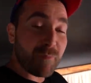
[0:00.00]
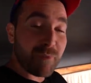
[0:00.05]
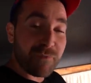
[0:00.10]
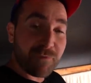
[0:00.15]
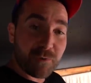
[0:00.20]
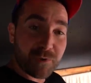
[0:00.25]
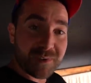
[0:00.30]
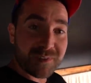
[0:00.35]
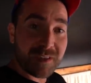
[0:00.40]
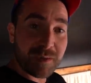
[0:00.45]

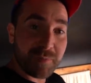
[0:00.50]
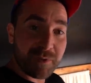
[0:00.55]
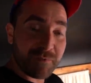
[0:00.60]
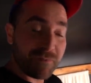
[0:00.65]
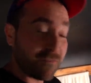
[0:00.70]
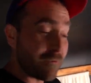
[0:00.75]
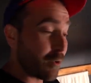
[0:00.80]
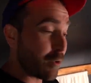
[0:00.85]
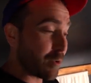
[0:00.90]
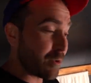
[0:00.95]
before skipping
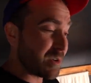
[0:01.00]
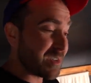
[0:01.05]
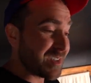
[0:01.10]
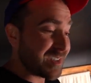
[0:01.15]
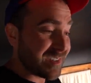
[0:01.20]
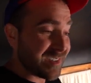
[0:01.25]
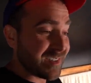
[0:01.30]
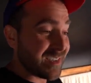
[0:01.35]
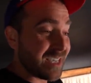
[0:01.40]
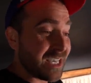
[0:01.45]
forward to
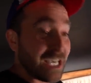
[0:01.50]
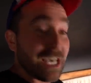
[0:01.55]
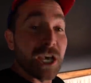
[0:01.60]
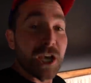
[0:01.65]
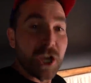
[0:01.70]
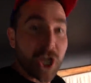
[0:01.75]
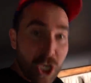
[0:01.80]
see